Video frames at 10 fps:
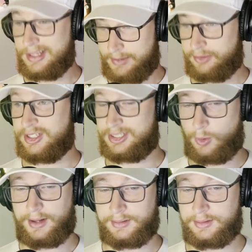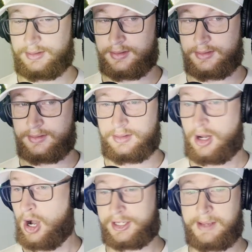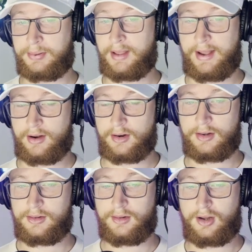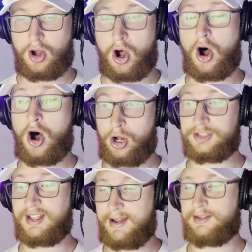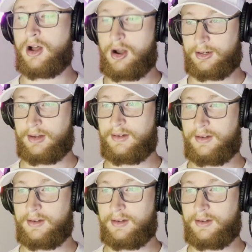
about this one. Hockey player all day long.